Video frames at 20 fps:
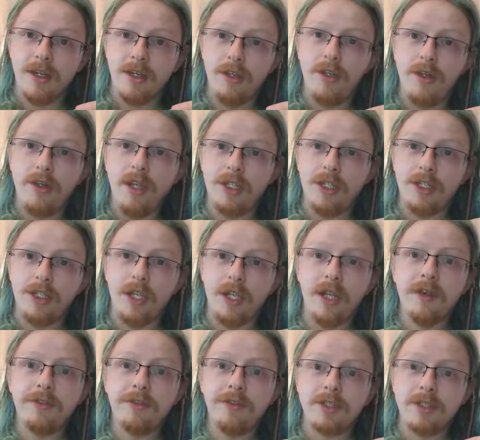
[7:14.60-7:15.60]

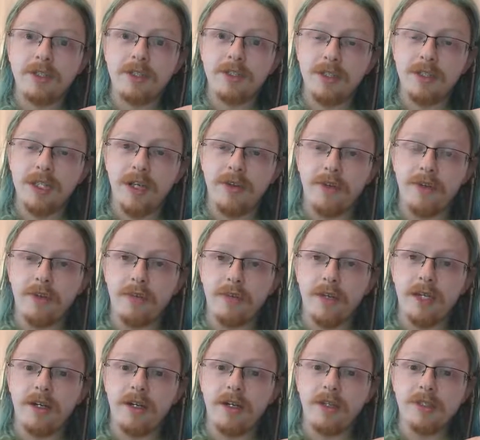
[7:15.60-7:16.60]
UHF is 300
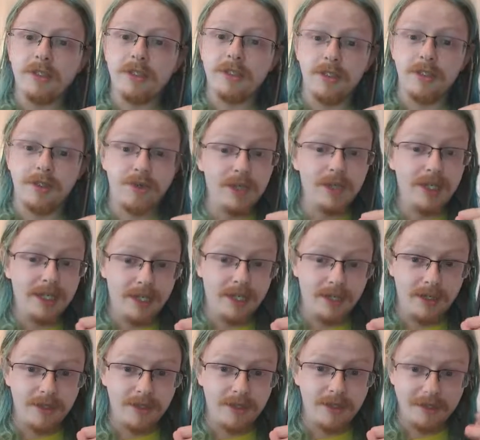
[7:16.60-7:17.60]
megahertz to 3
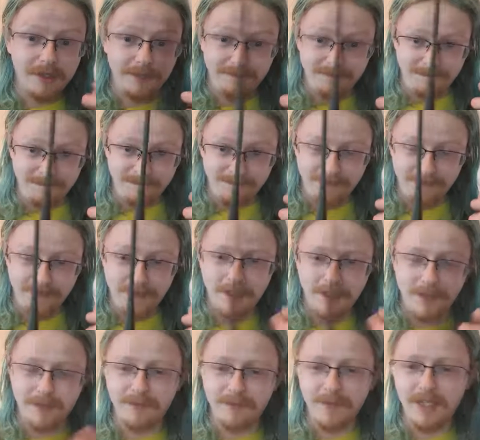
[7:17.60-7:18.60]
gigahertz.
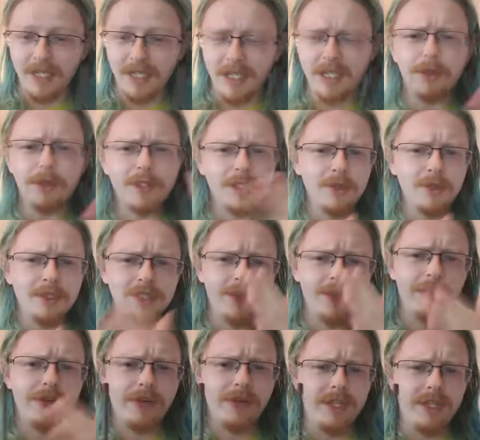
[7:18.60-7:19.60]
So it always goes in
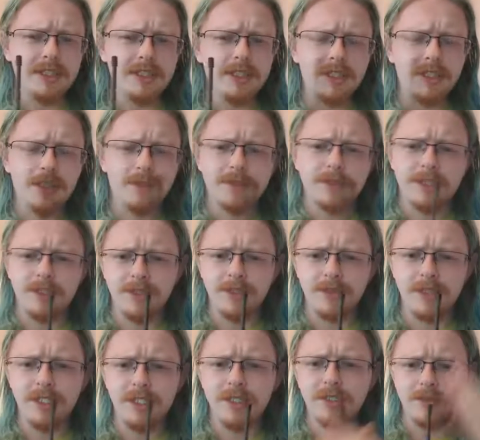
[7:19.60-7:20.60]
threes. It jumps in
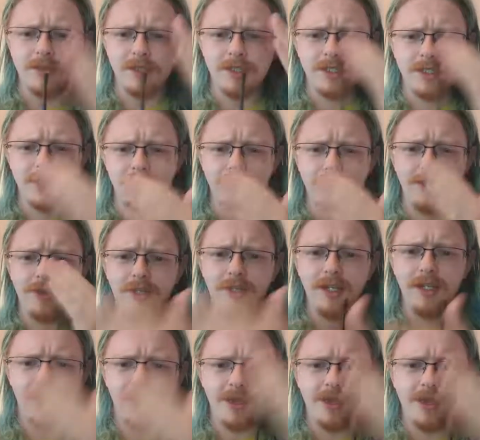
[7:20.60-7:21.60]
threes. So it's 3
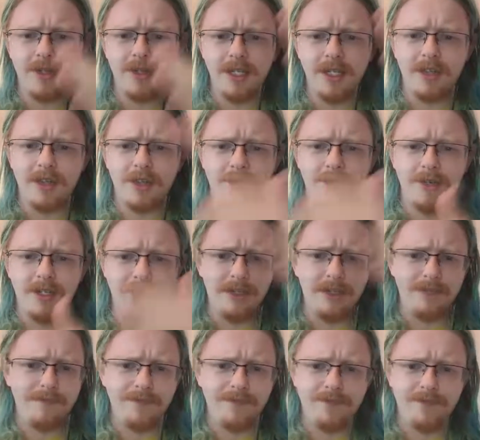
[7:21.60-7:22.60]
to 30, 30
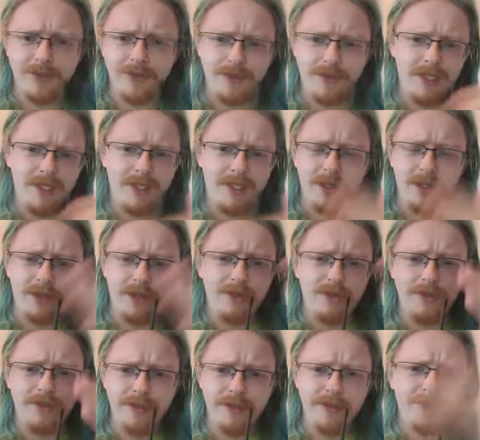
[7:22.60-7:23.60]
to
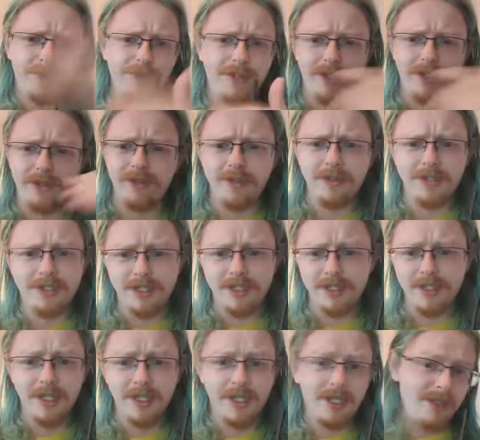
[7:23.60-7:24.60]
300, 300
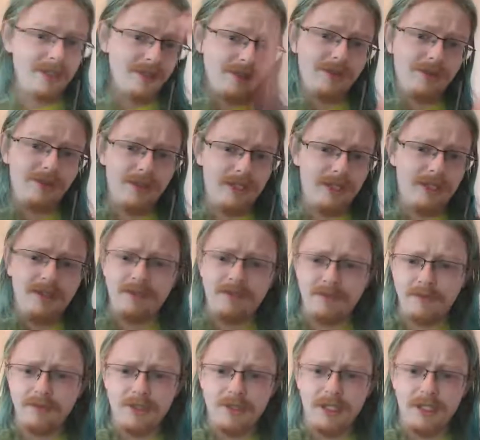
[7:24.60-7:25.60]
to 3,
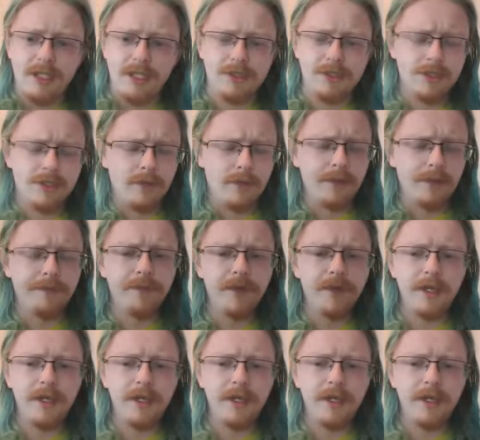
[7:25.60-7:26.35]
and so on.